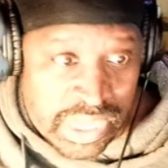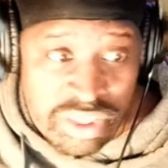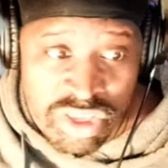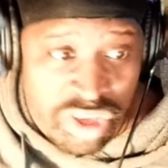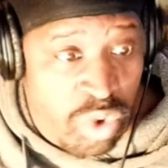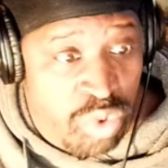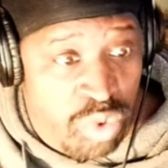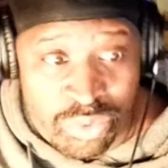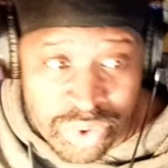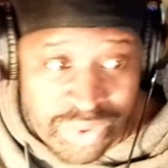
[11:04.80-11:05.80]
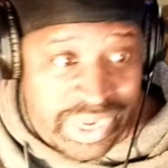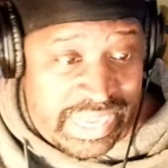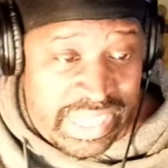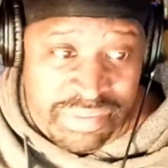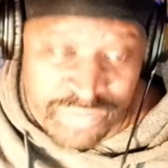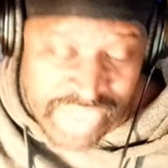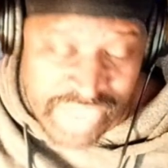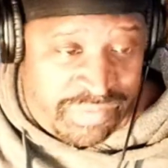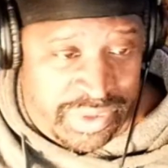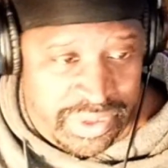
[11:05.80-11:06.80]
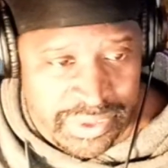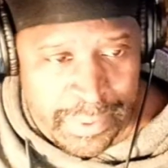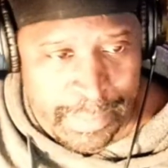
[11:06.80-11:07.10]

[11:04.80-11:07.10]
He chokes work in his favor.